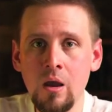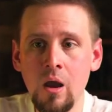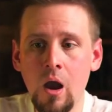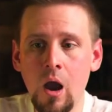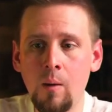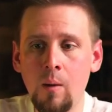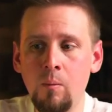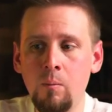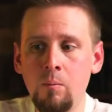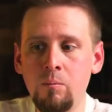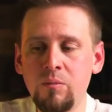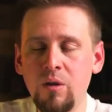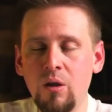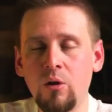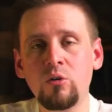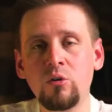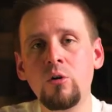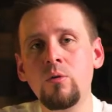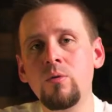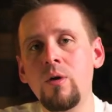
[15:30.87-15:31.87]
I'm
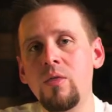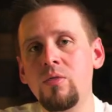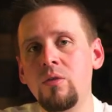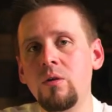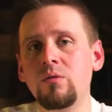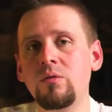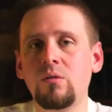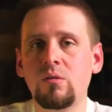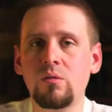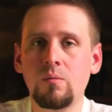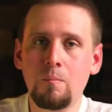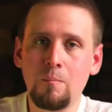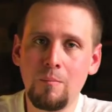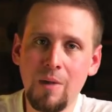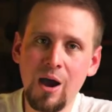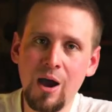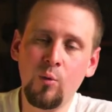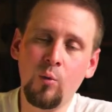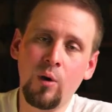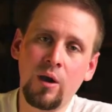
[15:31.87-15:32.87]
telling you that this is
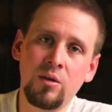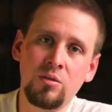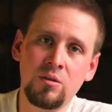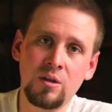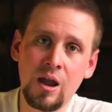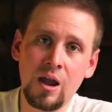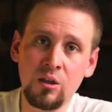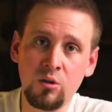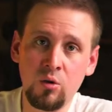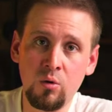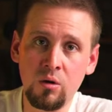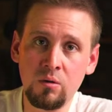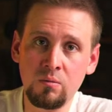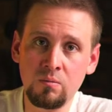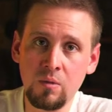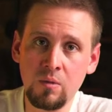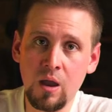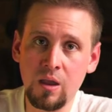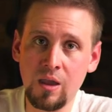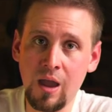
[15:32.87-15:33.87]
my way that I do it.
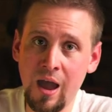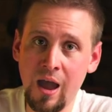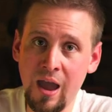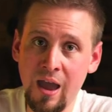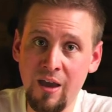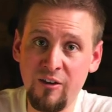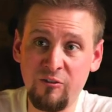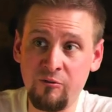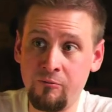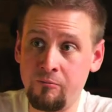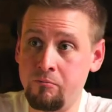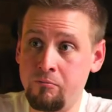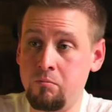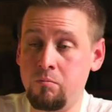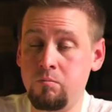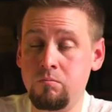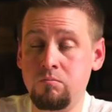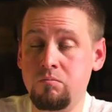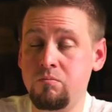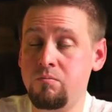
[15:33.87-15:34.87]
And I have
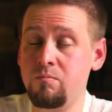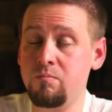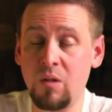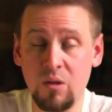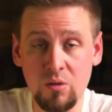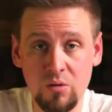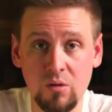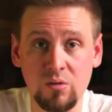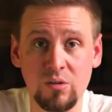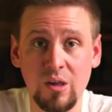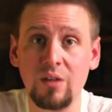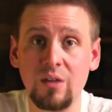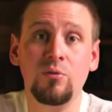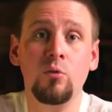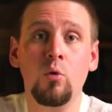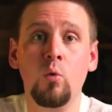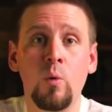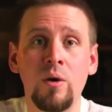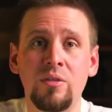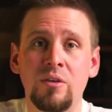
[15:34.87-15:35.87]
been
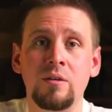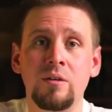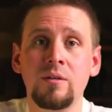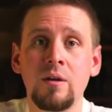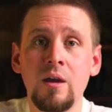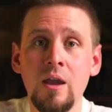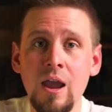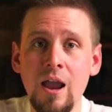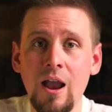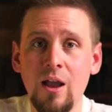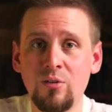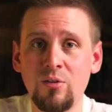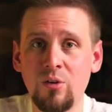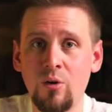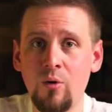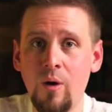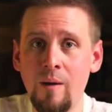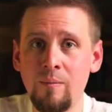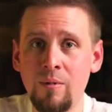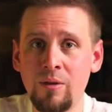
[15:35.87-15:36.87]
successful with it. And
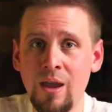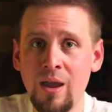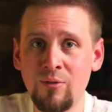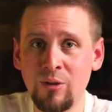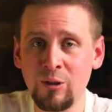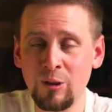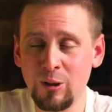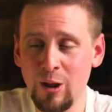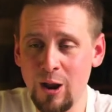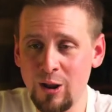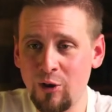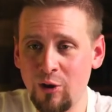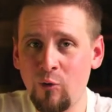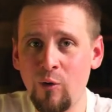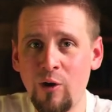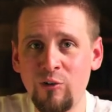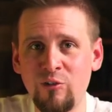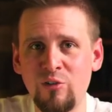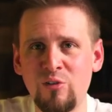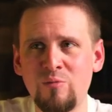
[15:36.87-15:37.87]
so I've been having a lot of
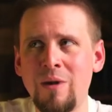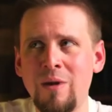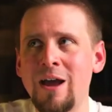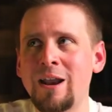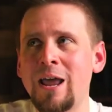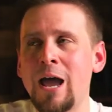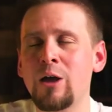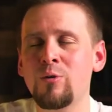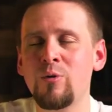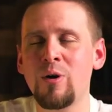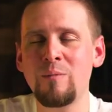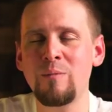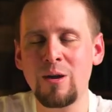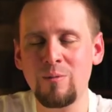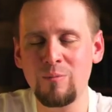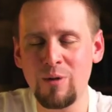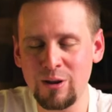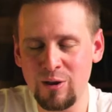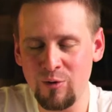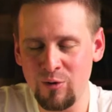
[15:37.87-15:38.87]
questions. Matt, how do I make
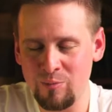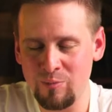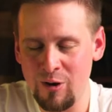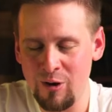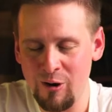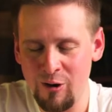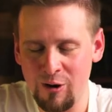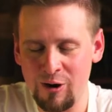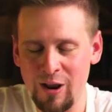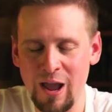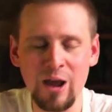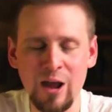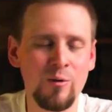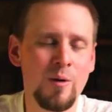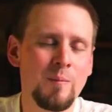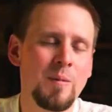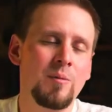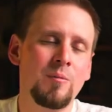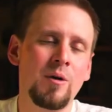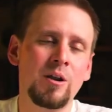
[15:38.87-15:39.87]
money with my art? How do I
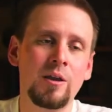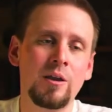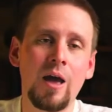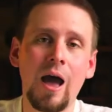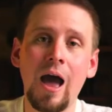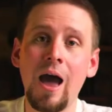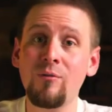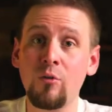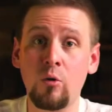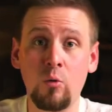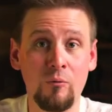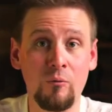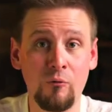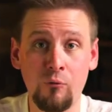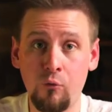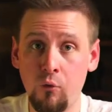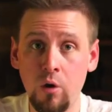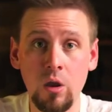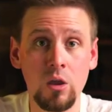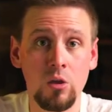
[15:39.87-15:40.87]
make money? I have a
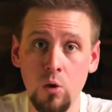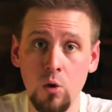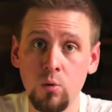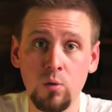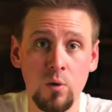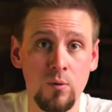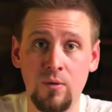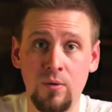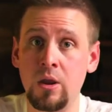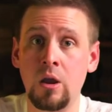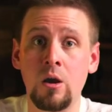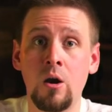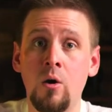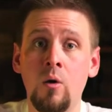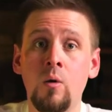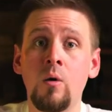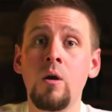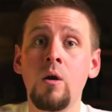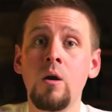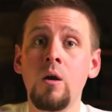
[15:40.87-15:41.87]
free YouTube
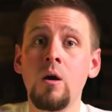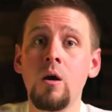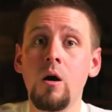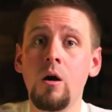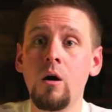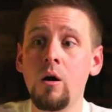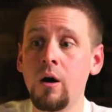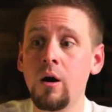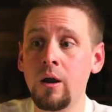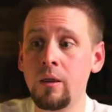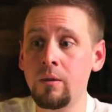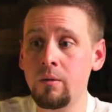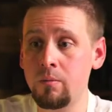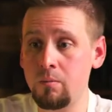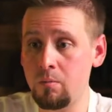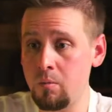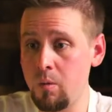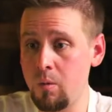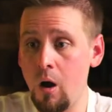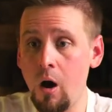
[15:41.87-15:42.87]
video on
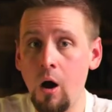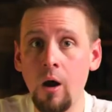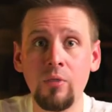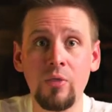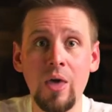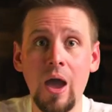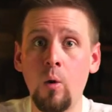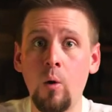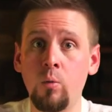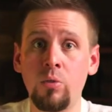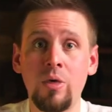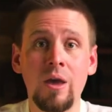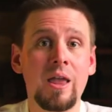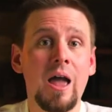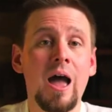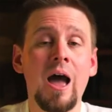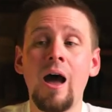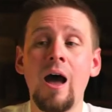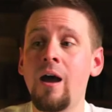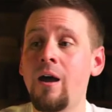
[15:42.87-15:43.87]
on that that
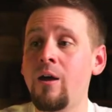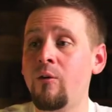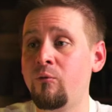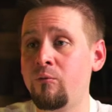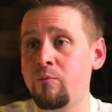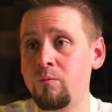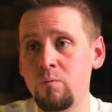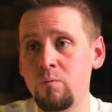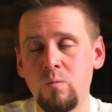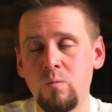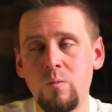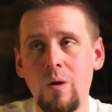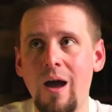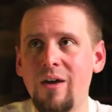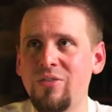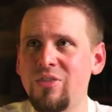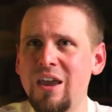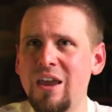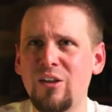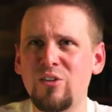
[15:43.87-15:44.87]
I have I
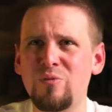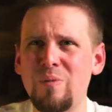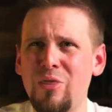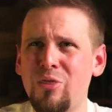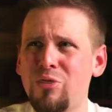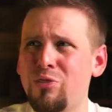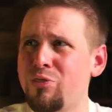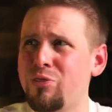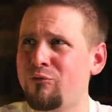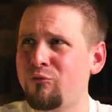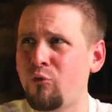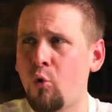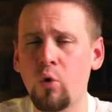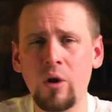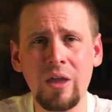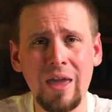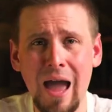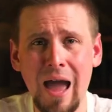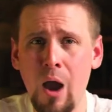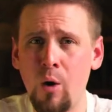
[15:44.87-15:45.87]
think I spent
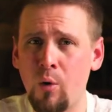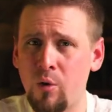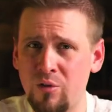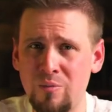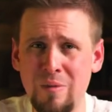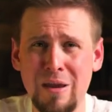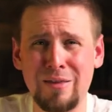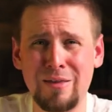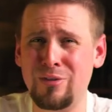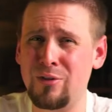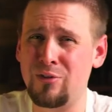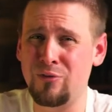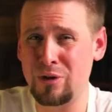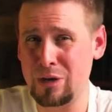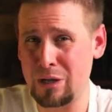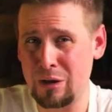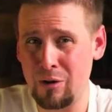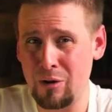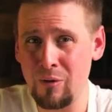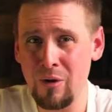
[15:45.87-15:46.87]
40 hours making this
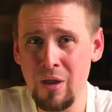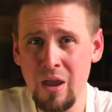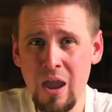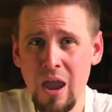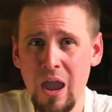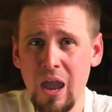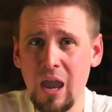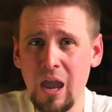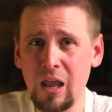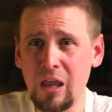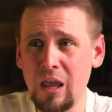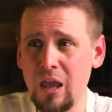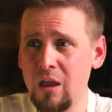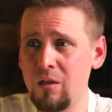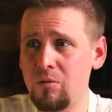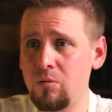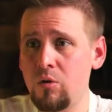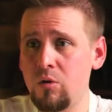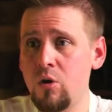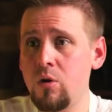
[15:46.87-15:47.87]
video. And
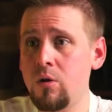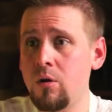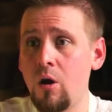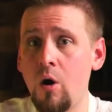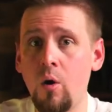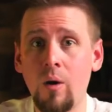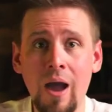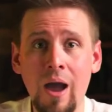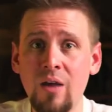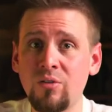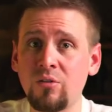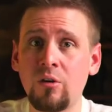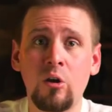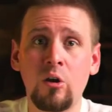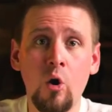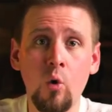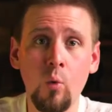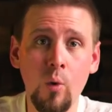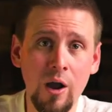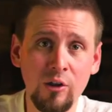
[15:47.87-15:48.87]
it, you can go, guys can
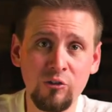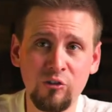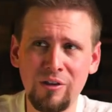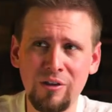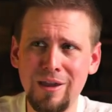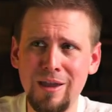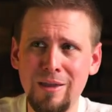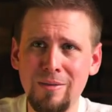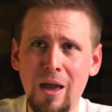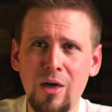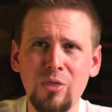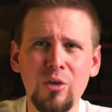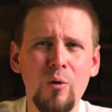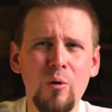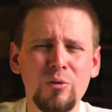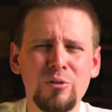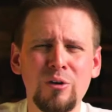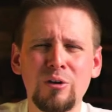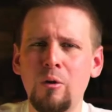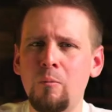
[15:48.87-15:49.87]
go watch it. it I thought it
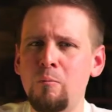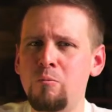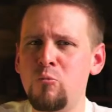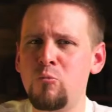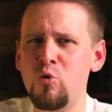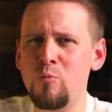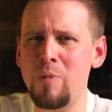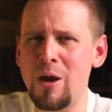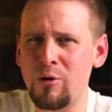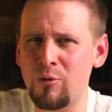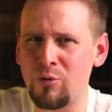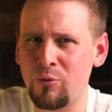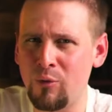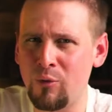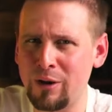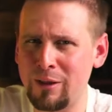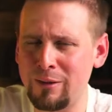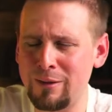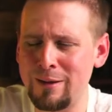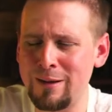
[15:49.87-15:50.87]
was gonna do better than
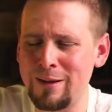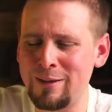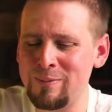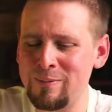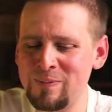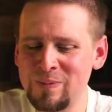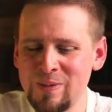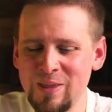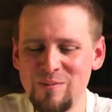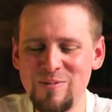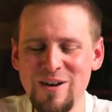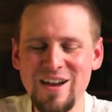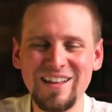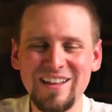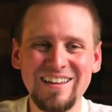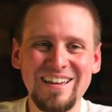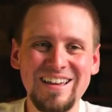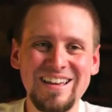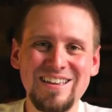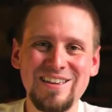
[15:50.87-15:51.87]
what it
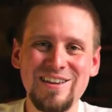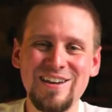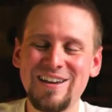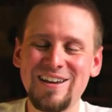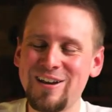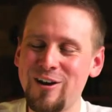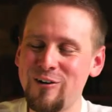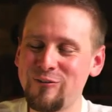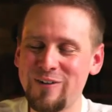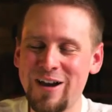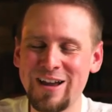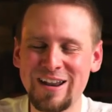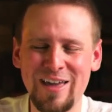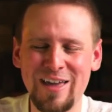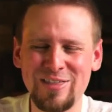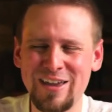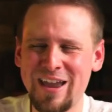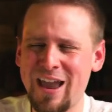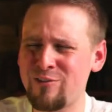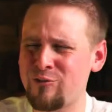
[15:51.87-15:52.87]
did. you can go find it. I
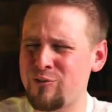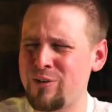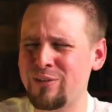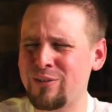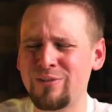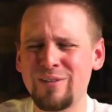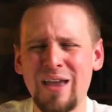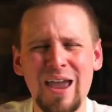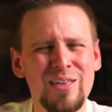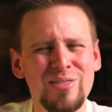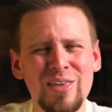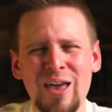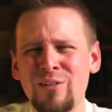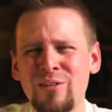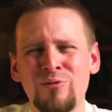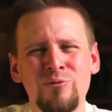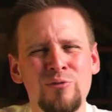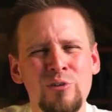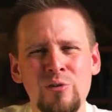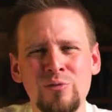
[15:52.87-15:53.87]
think it has around
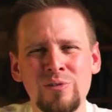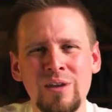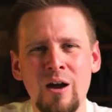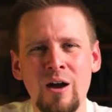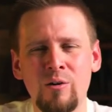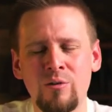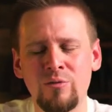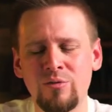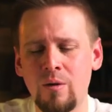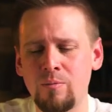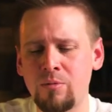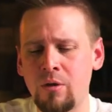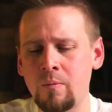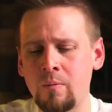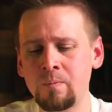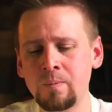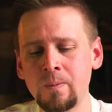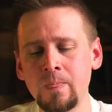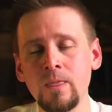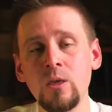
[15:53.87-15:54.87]
8,000 views now or something.
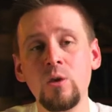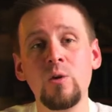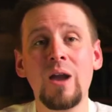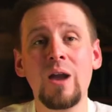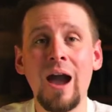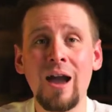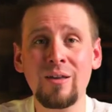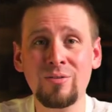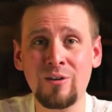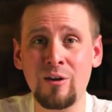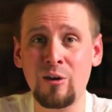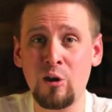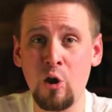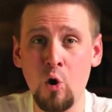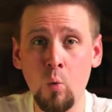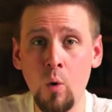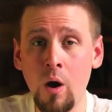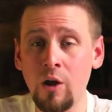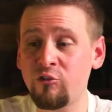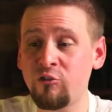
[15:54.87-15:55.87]
You guys can go
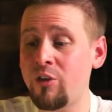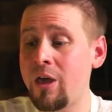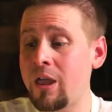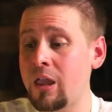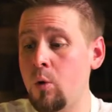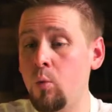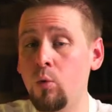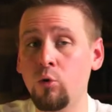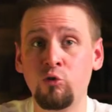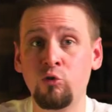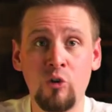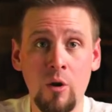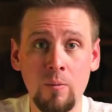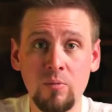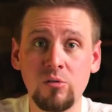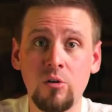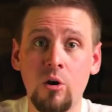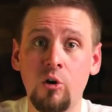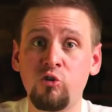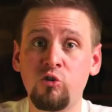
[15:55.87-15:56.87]
watch that. It will
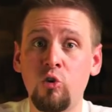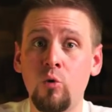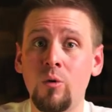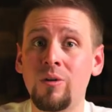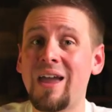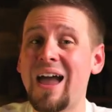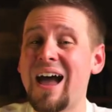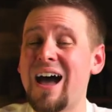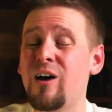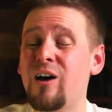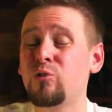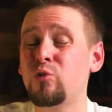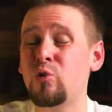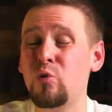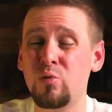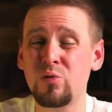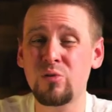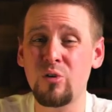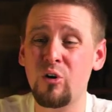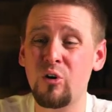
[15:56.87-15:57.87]
jumpstart you in how to
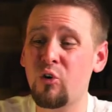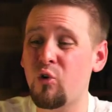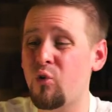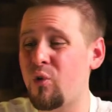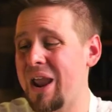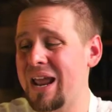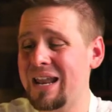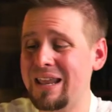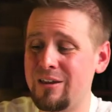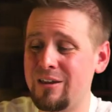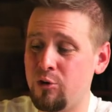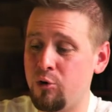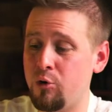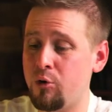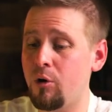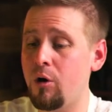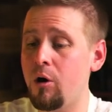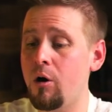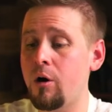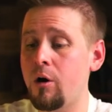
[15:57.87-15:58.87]
start creating
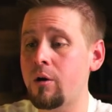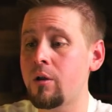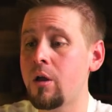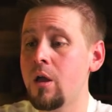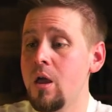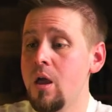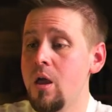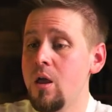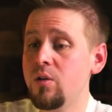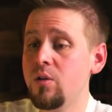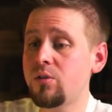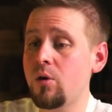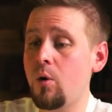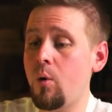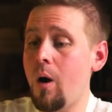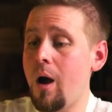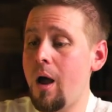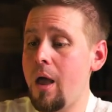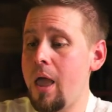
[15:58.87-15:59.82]
your art. So